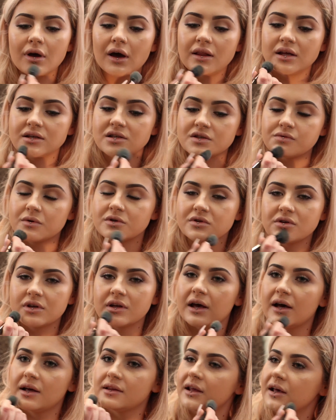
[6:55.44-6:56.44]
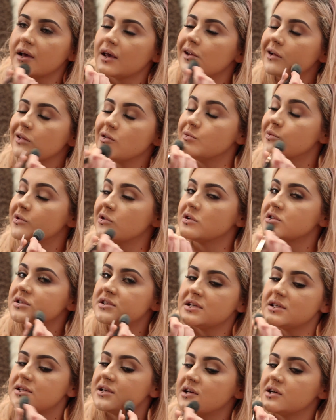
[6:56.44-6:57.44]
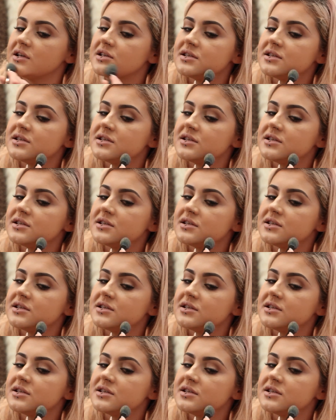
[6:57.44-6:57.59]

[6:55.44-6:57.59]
And this is what's going to add that kind of luminosity to your